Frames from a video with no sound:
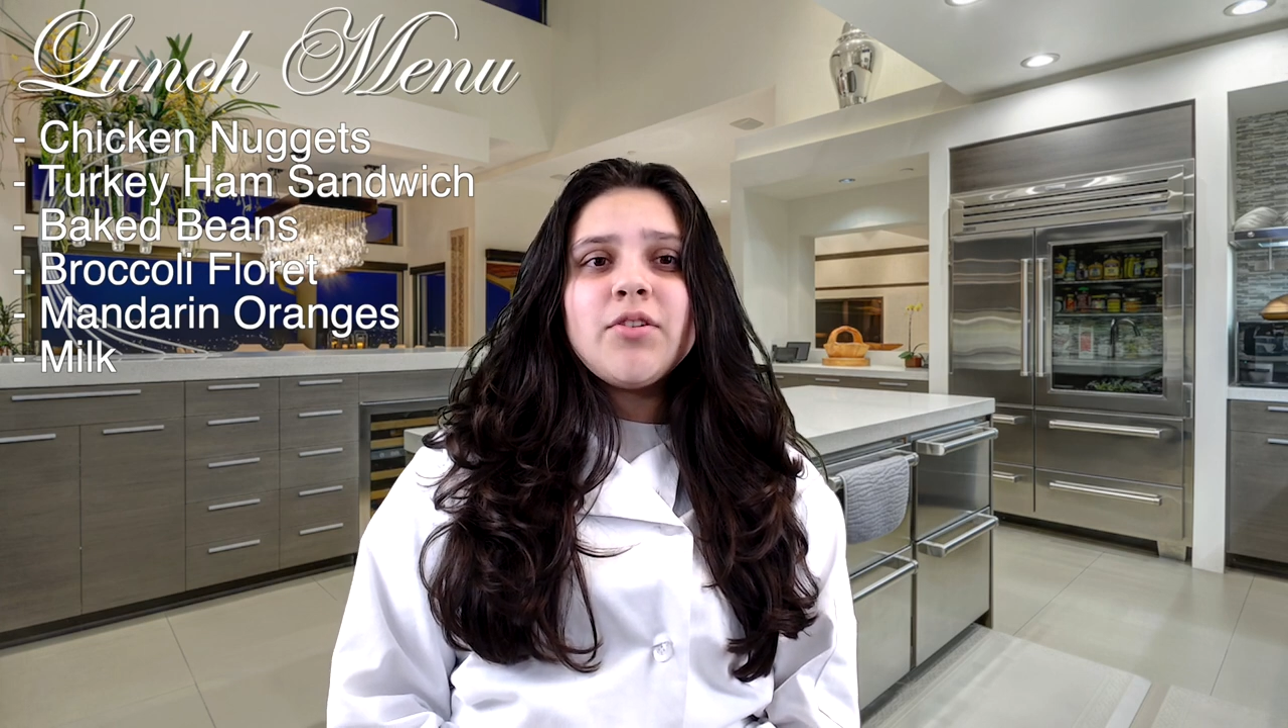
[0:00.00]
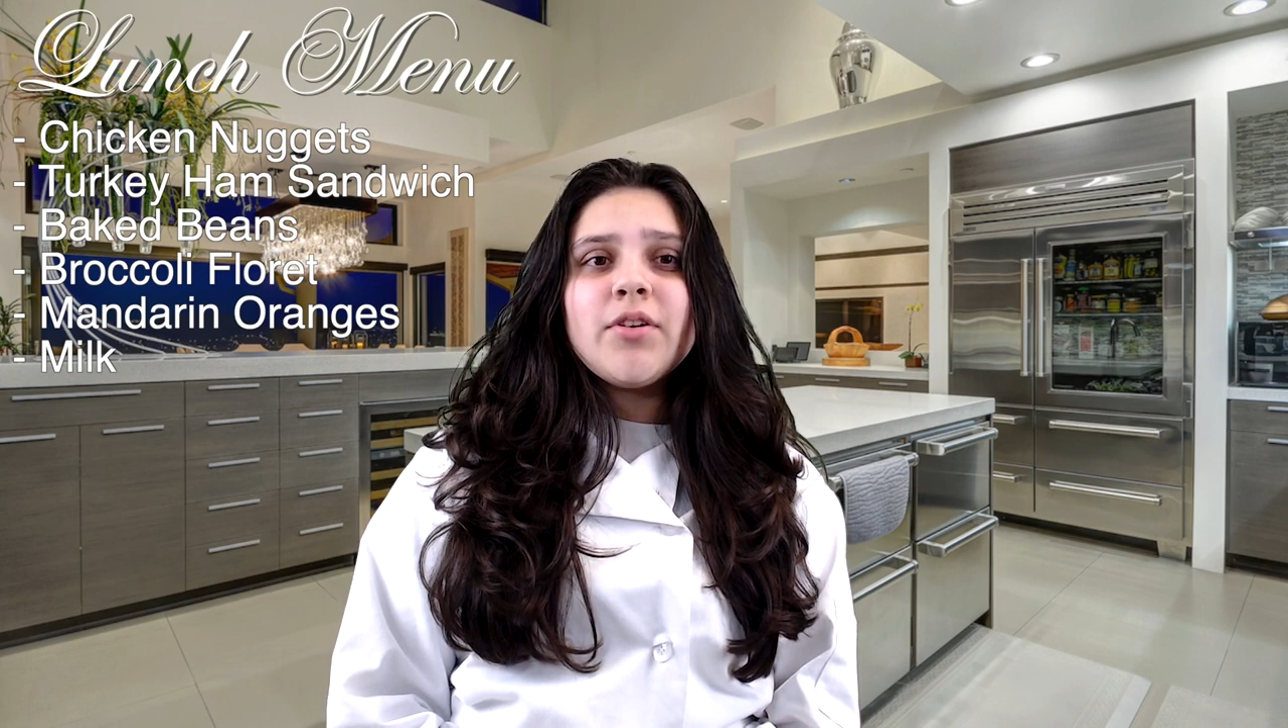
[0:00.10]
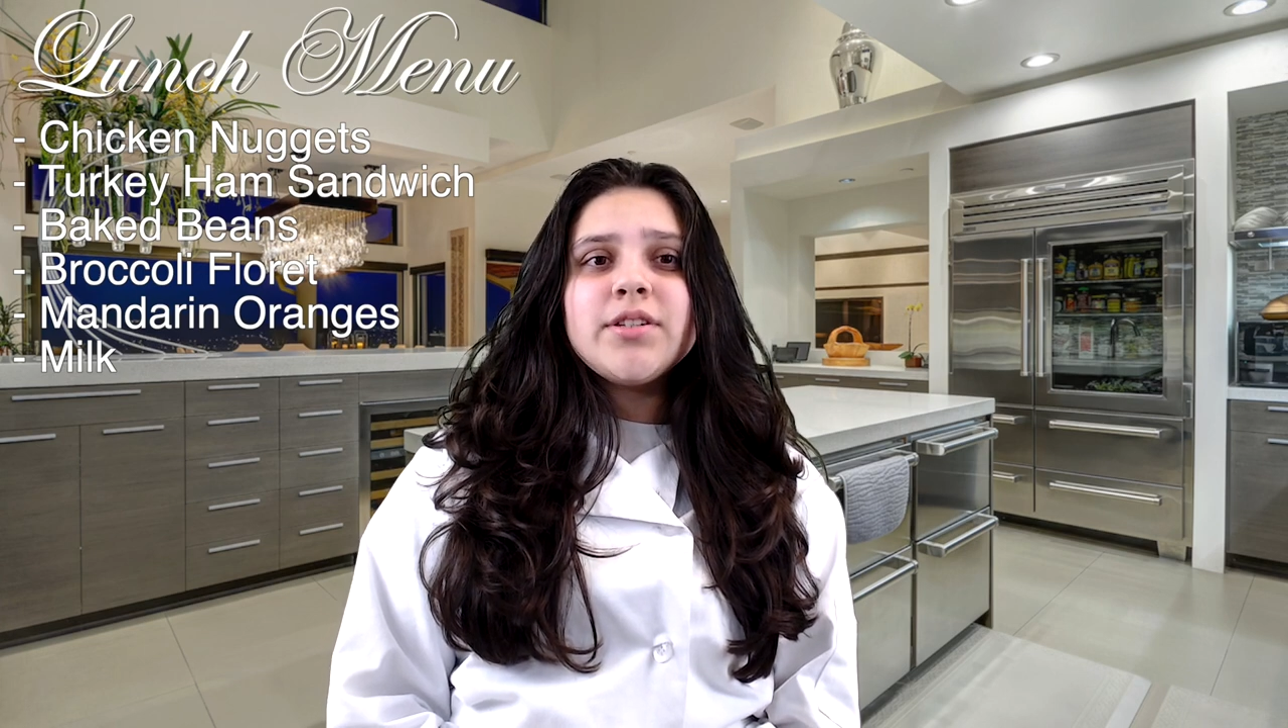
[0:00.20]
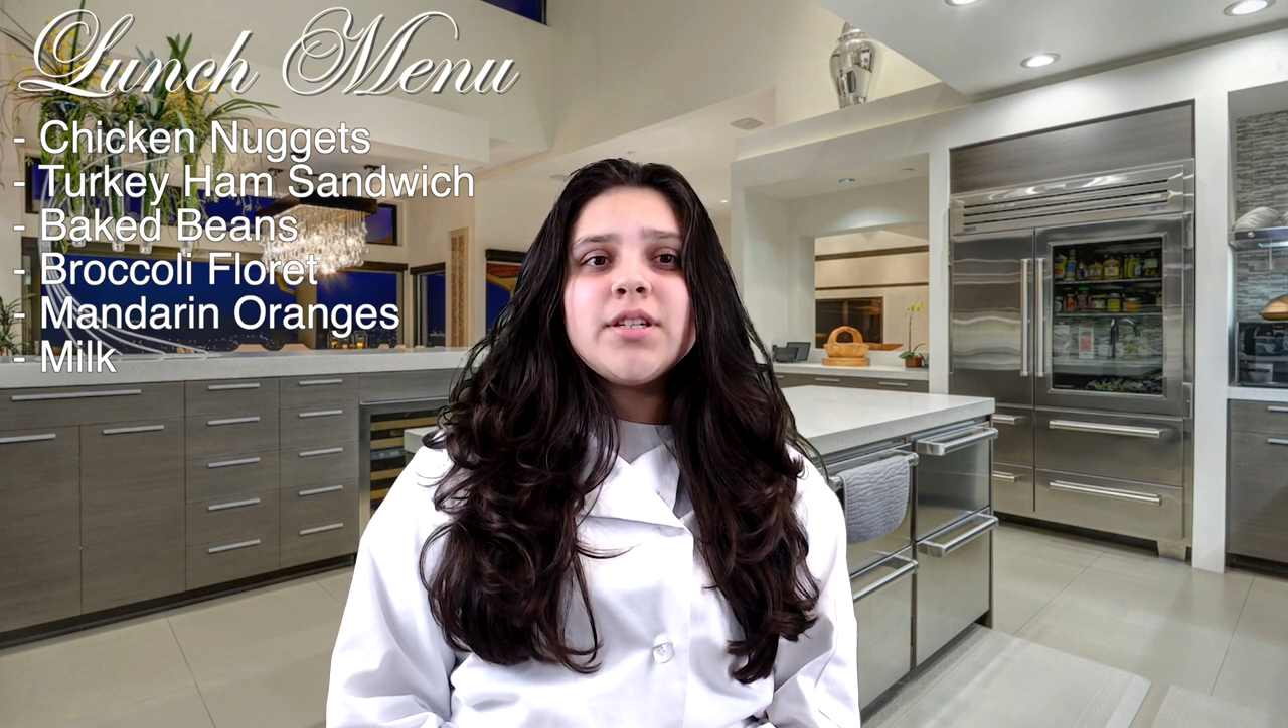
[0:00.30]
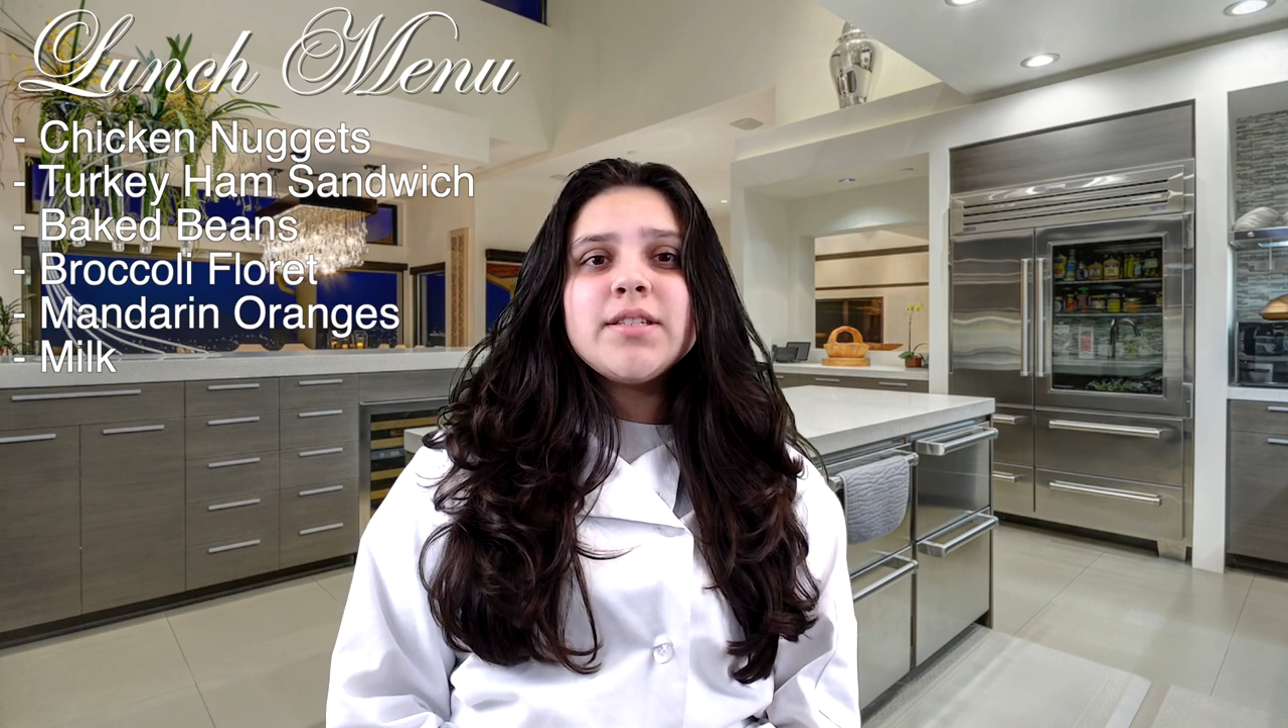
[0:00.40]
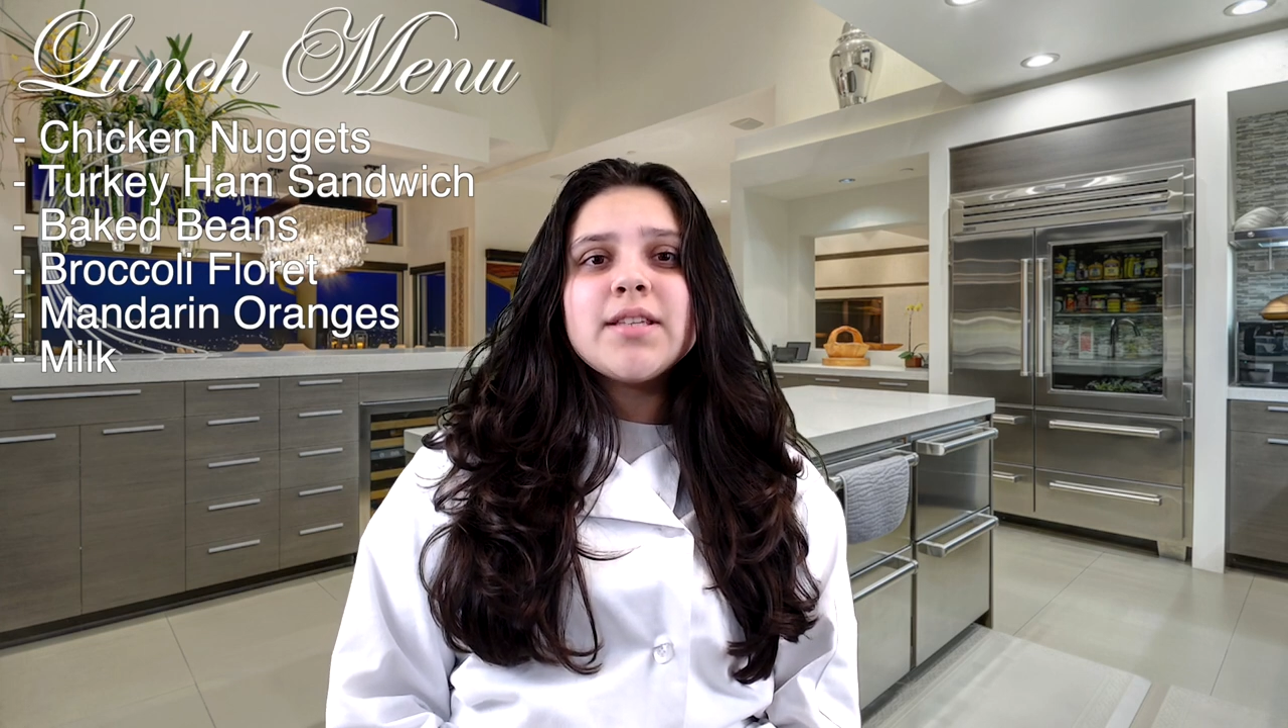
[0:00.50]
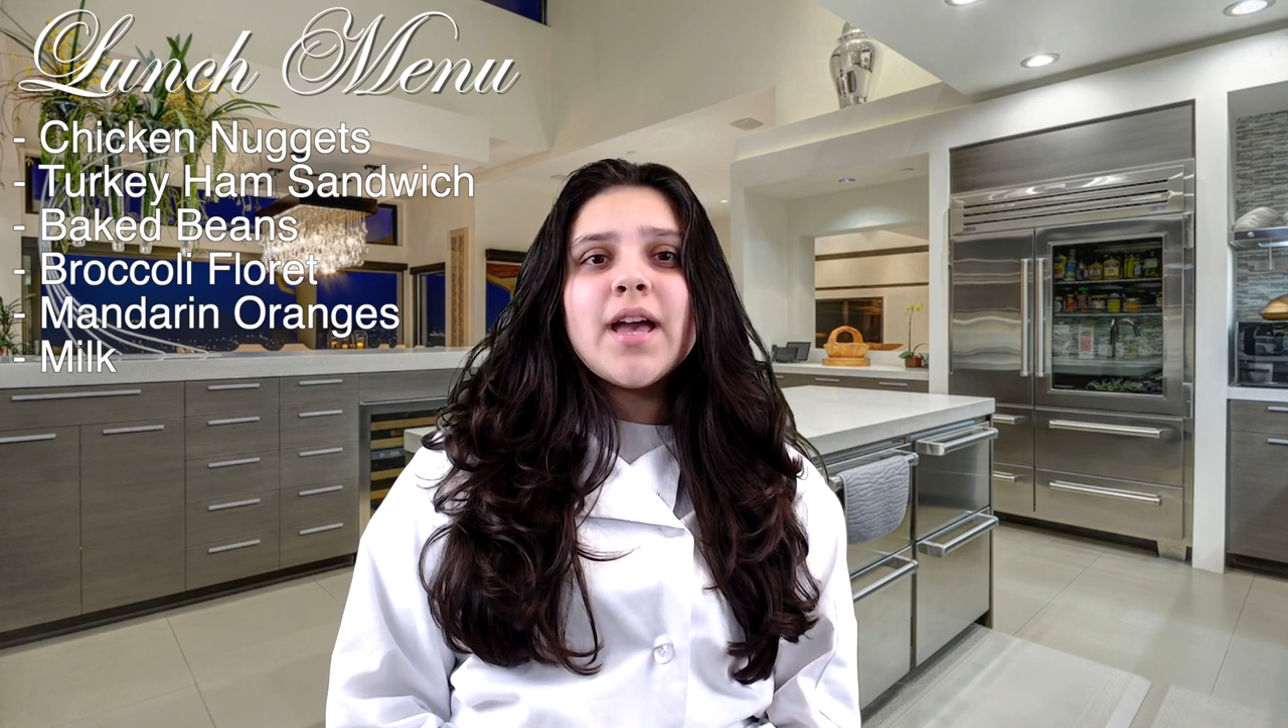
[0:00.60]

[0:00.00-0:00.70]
oranges,